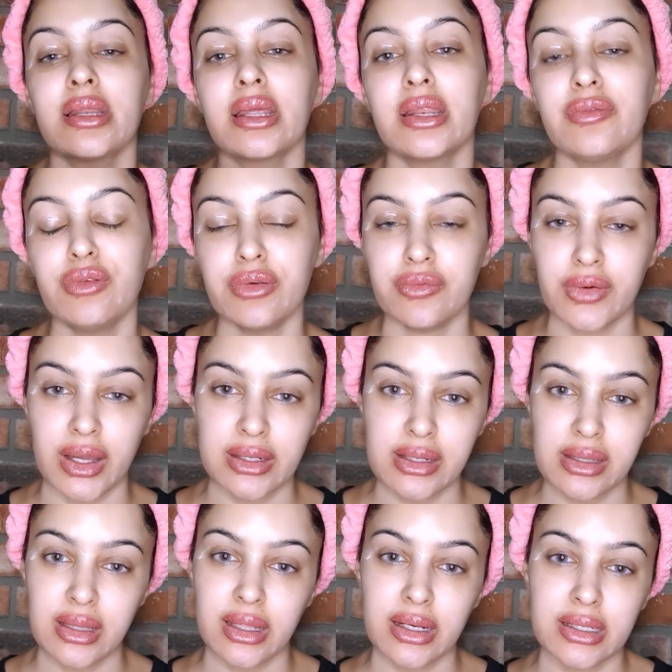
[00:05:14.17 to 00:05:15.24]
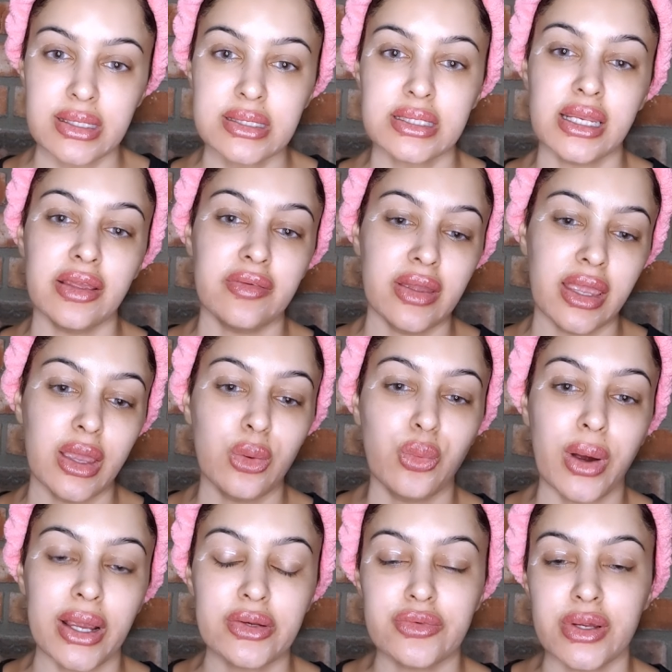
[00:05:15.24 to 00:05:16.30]
And if you're finding that it is leaving a
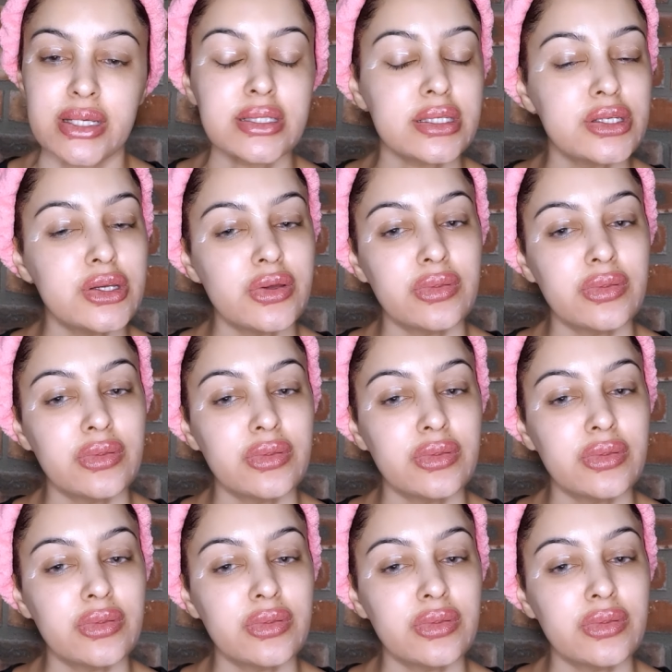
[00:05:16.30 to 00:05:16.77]
white residue,